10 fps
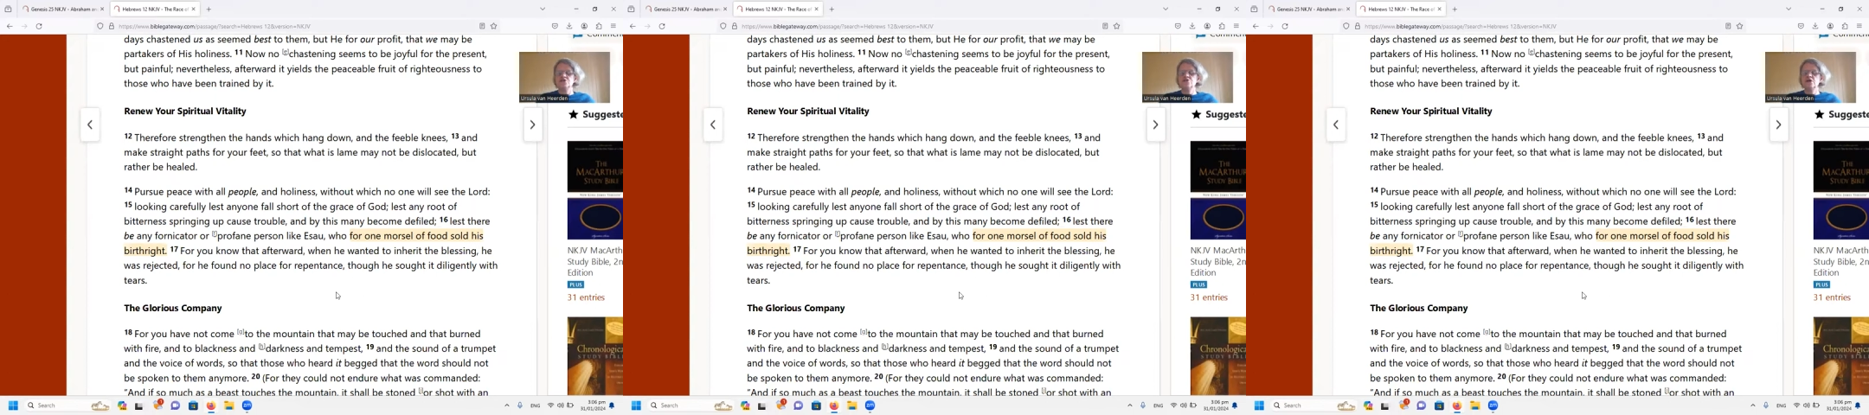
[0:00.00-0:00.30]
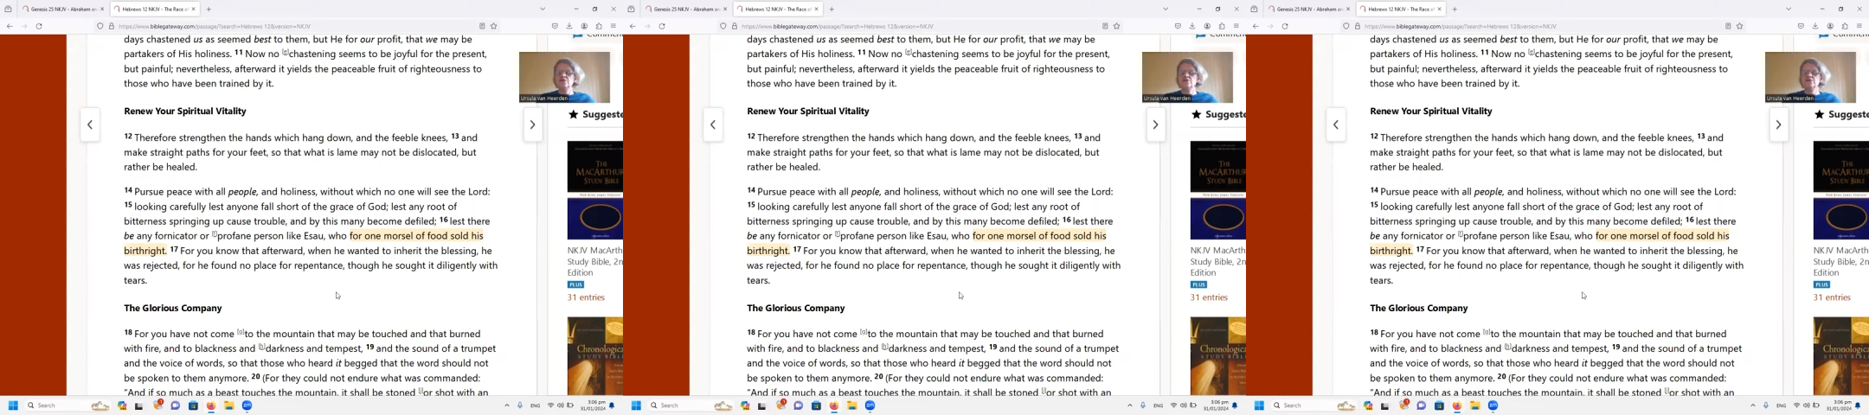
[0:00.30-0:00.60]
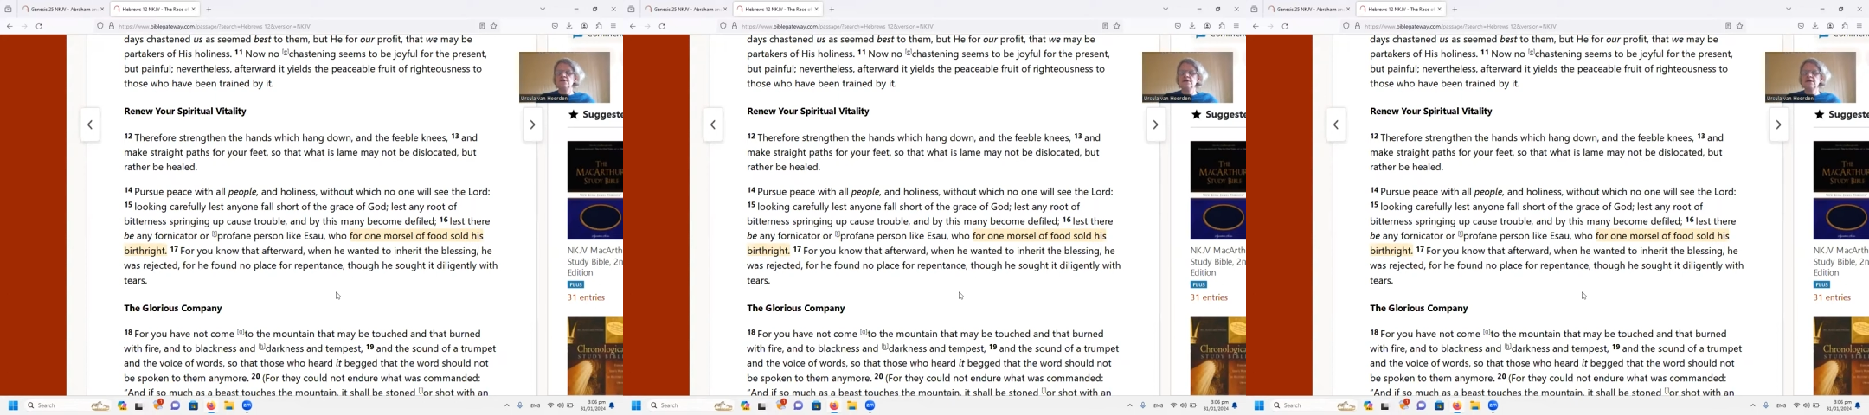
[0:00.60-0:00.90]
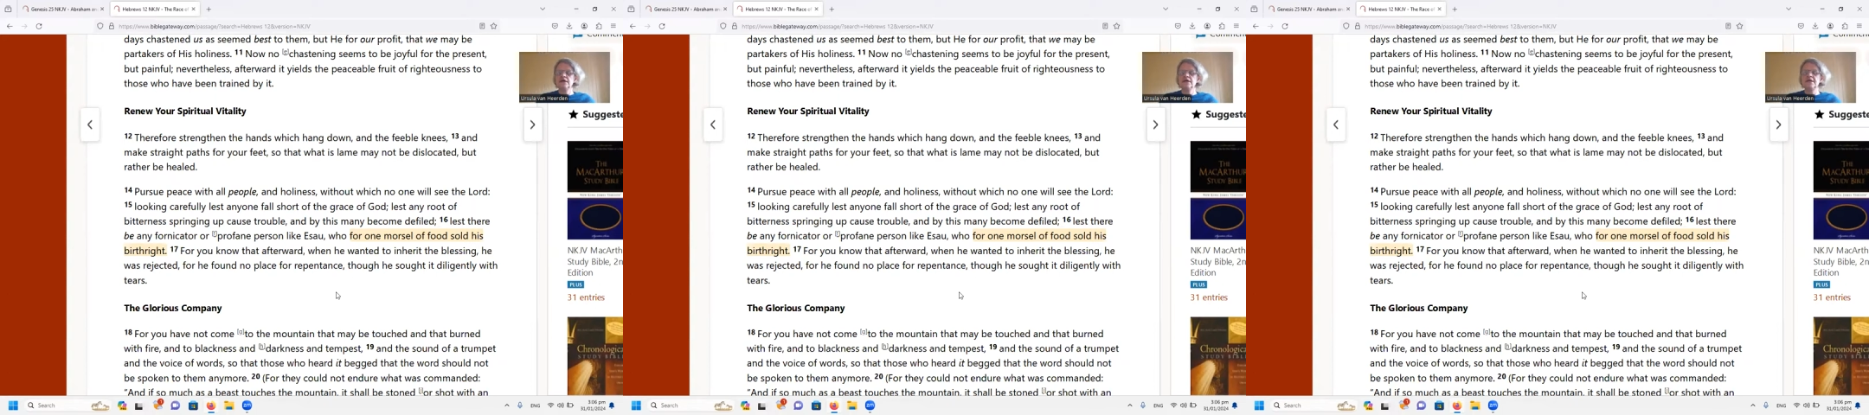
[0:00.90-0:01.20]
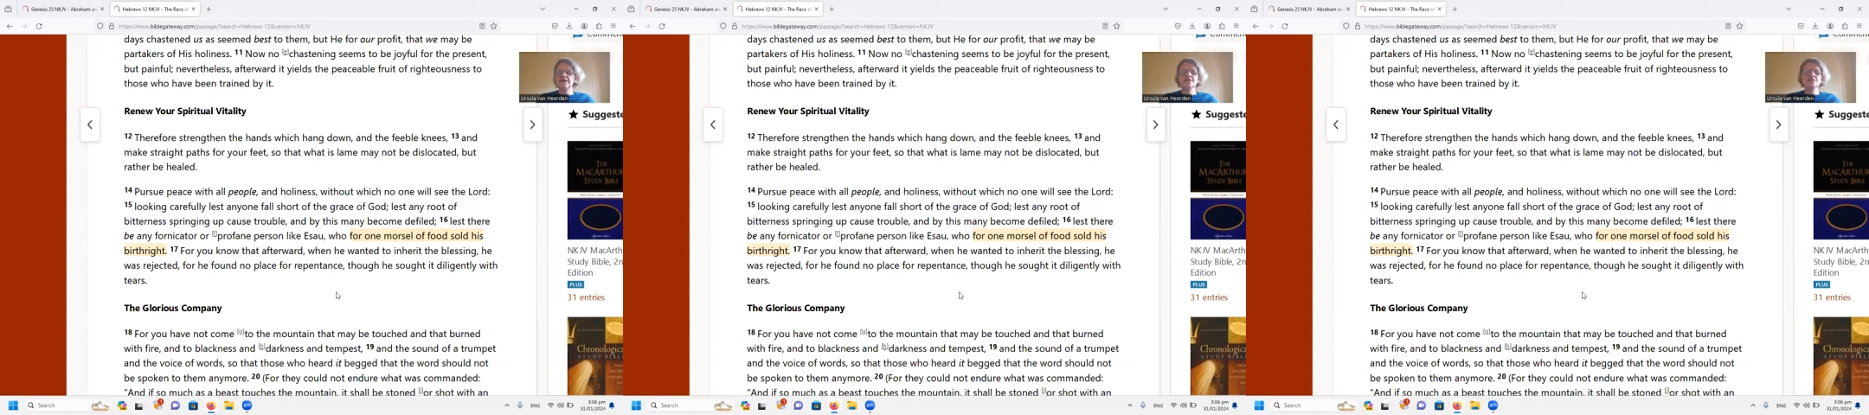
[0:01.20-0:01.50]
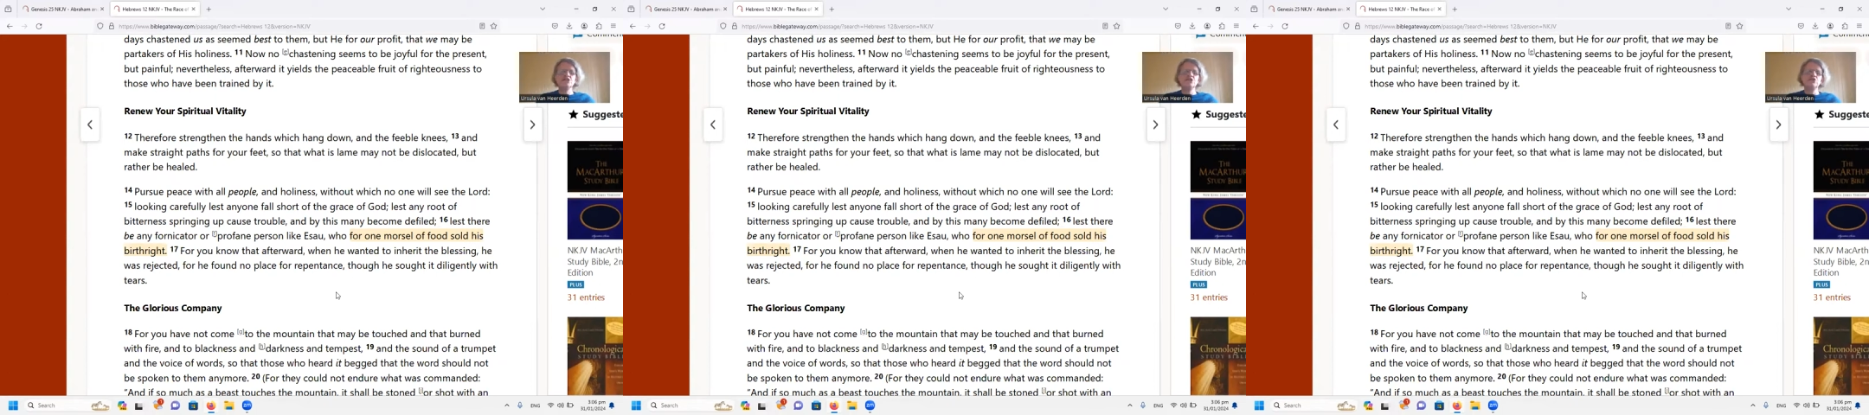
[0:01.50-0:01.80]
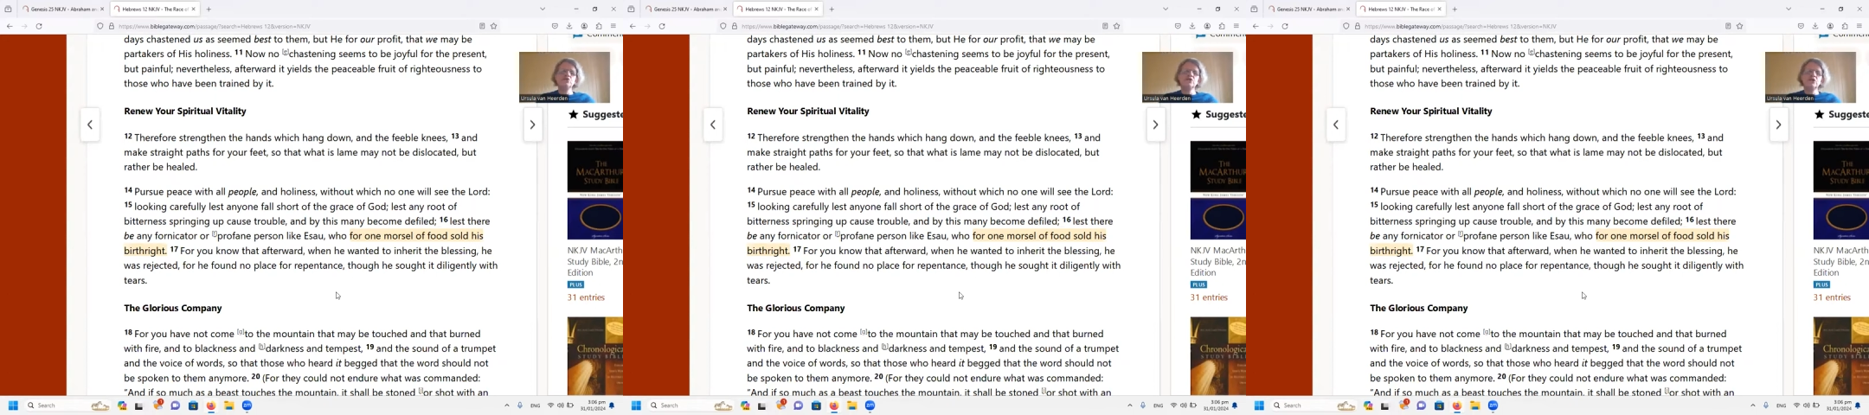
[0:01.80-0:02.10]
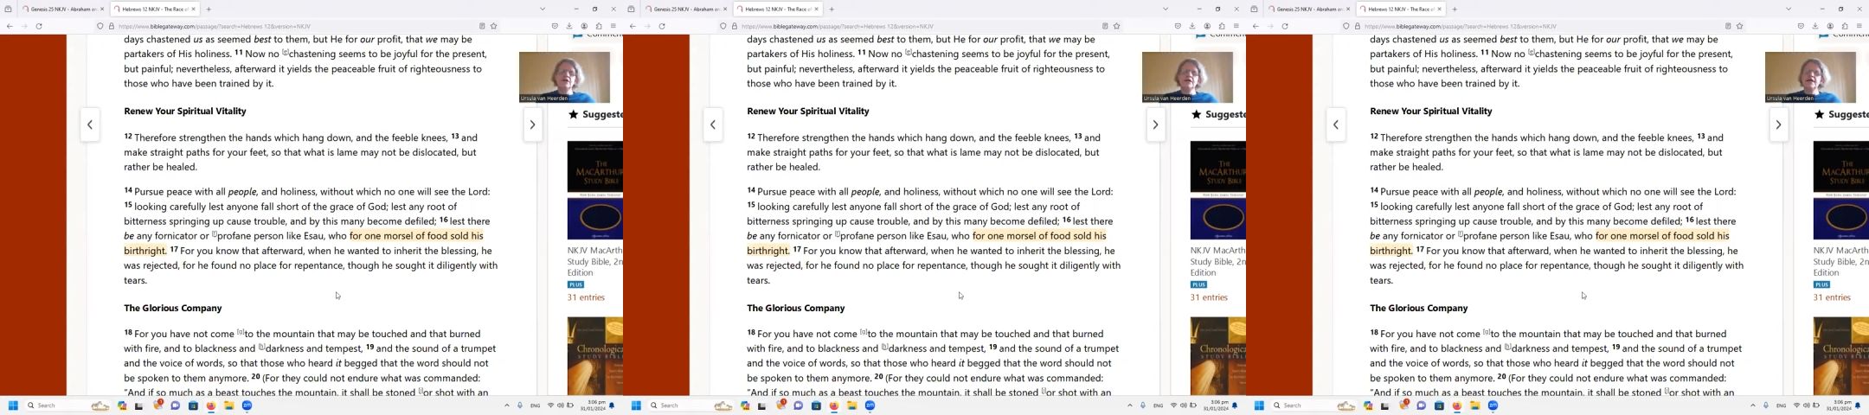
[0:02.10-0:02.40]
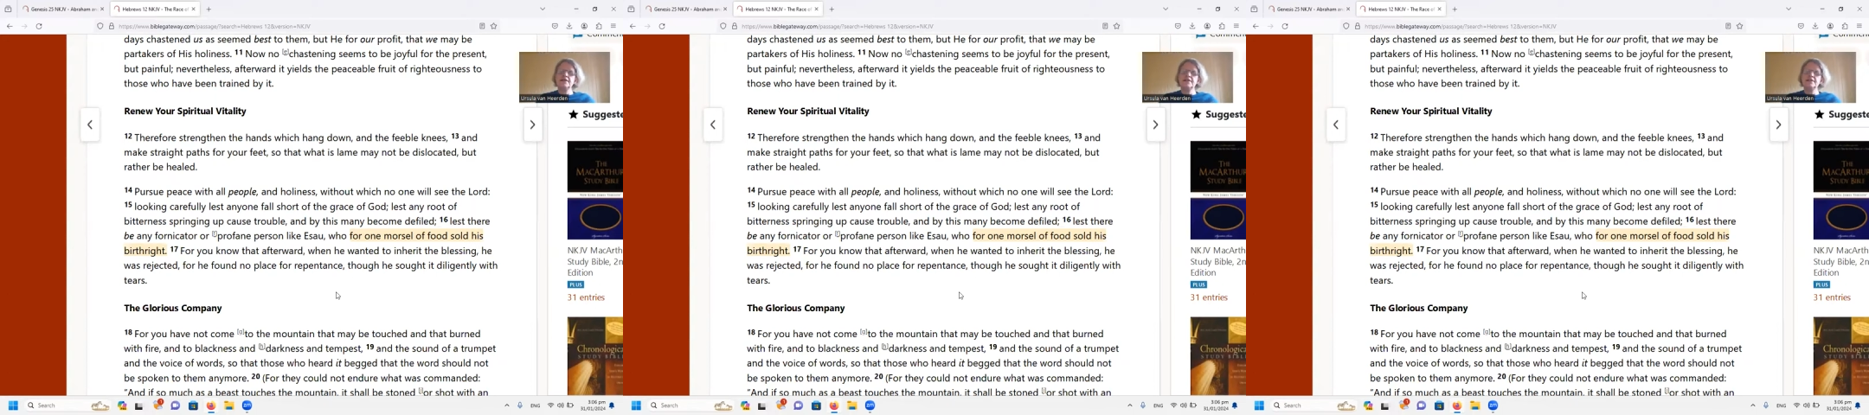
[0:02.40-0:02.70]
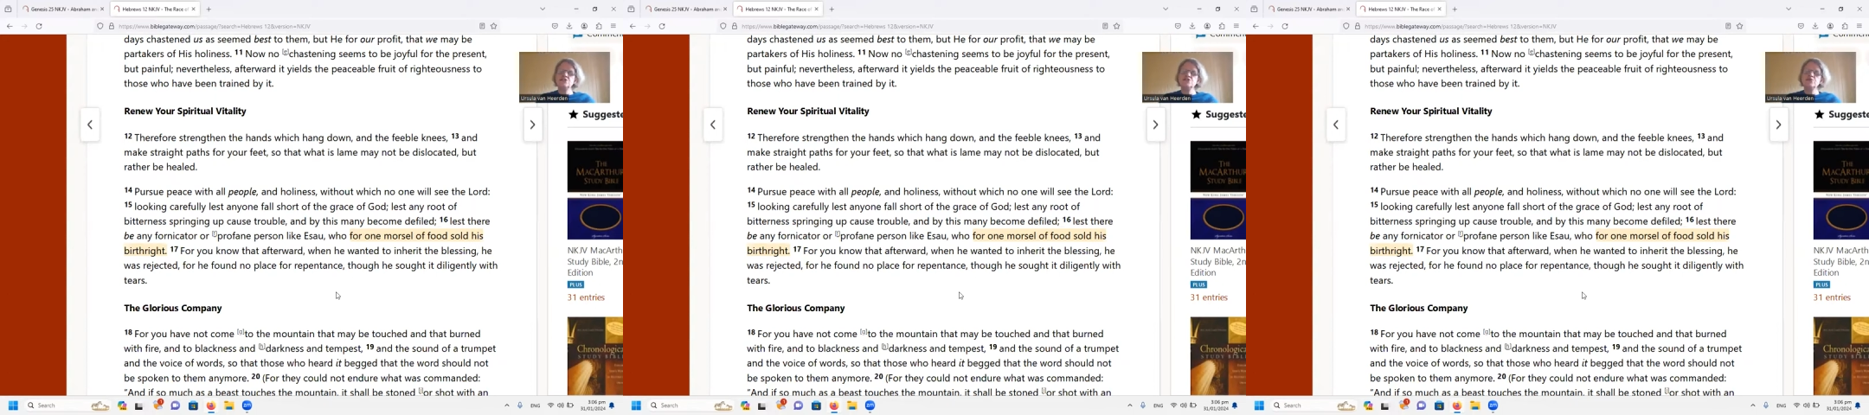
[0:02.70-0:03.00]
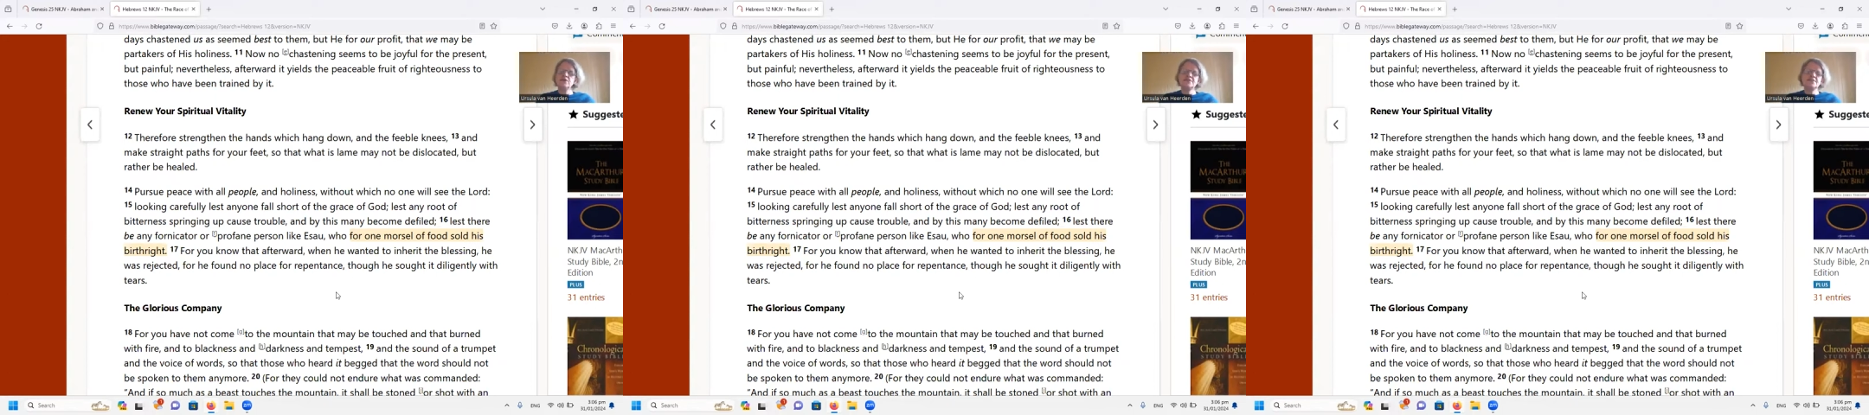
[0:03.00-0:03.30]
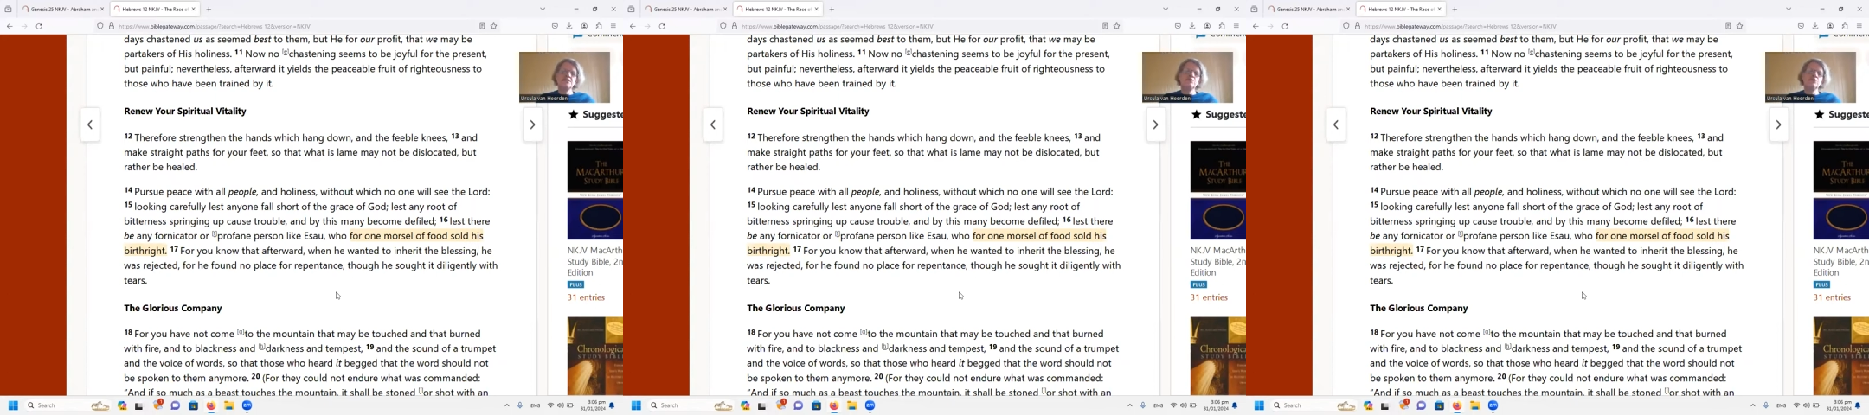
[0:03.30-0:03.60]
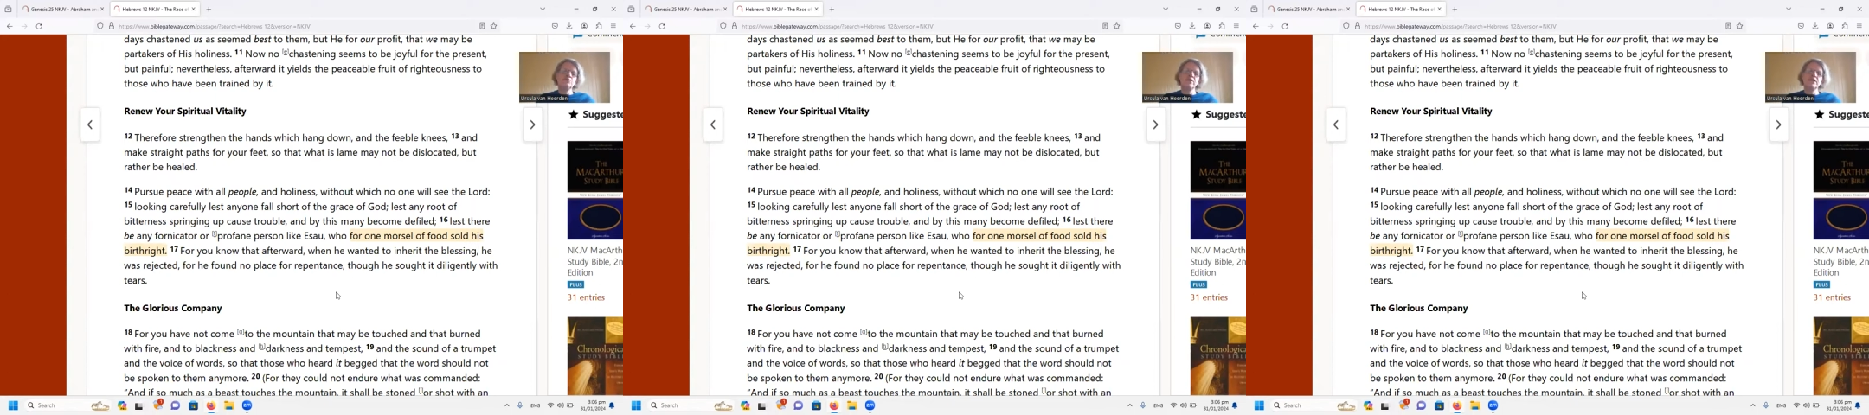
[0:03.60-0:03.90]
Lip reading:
(no speaker visible)